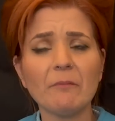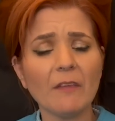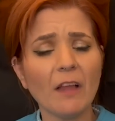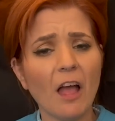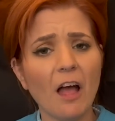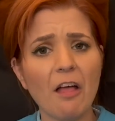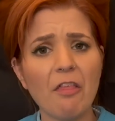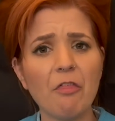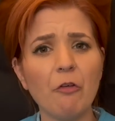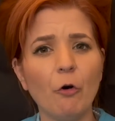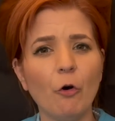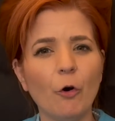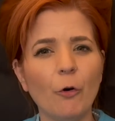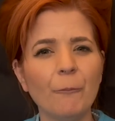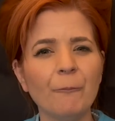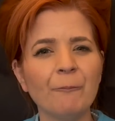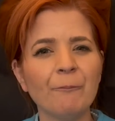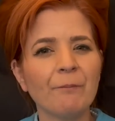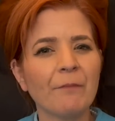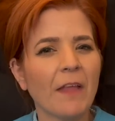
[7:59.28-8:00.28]
I thought,
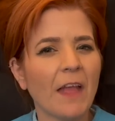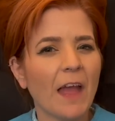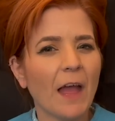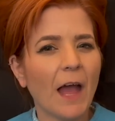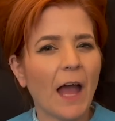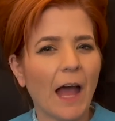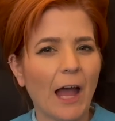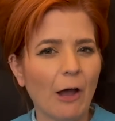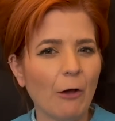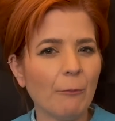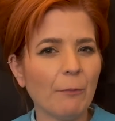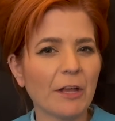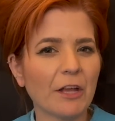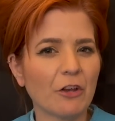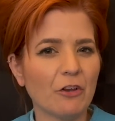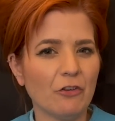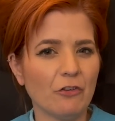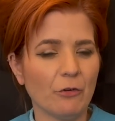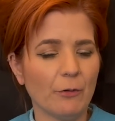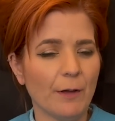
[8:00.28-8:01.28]
how am I
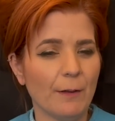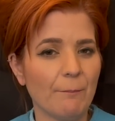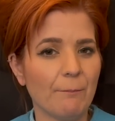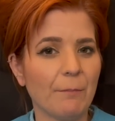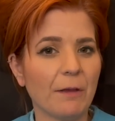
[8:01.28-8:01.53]
going to do it?